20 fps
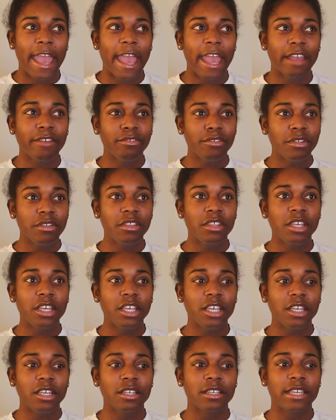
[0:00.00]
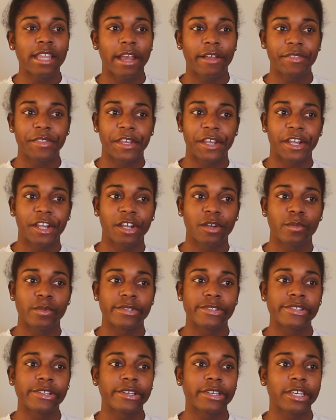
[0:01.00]
Everything down there
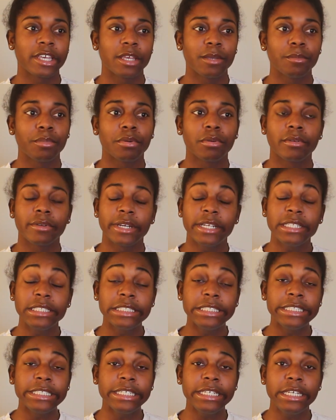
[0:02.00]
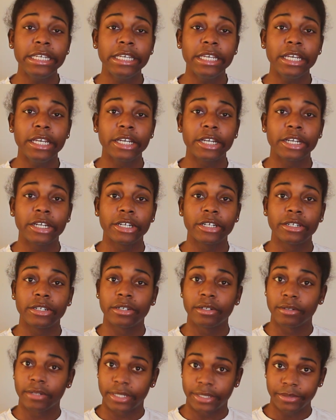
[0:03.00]
was looking pretty
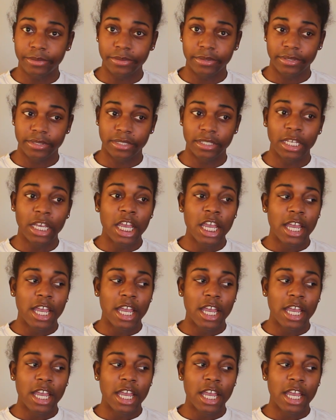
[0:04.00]
gross.